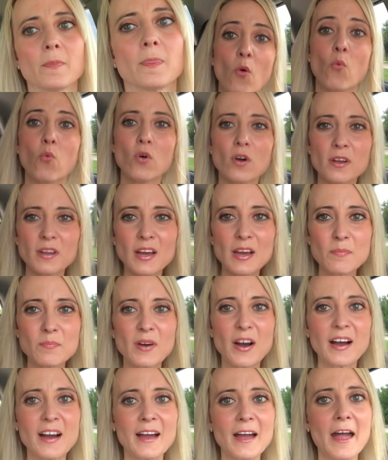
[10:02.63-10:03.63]
Would I
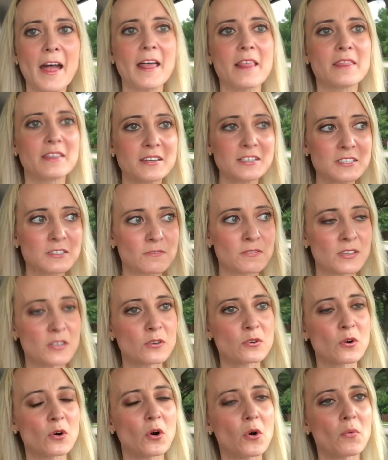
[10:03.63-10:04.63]
buy this
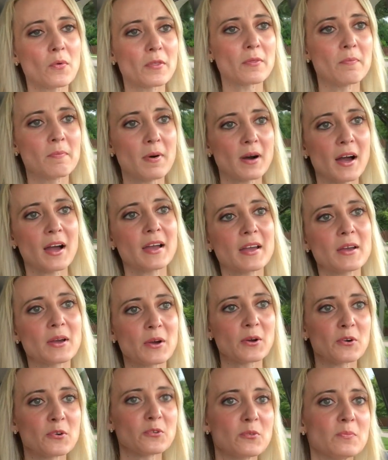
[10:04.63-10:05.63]
vehicle with my
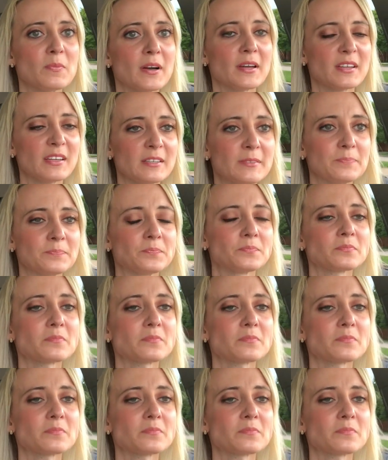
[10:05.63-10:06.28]
own money?